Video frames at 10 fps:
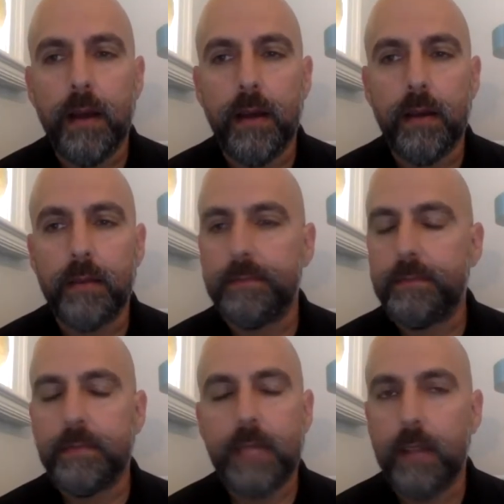a
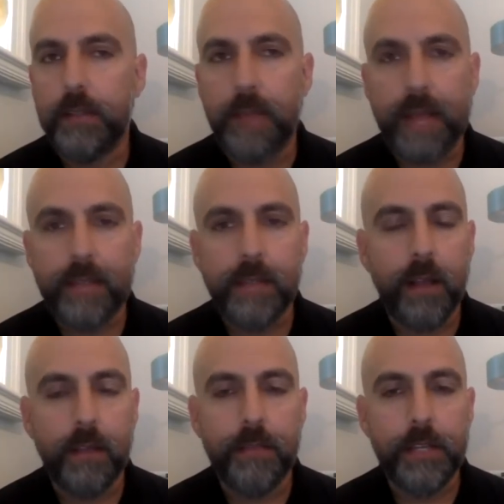college
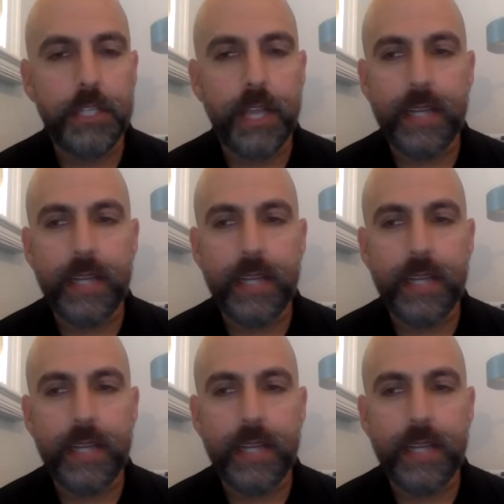basketball official?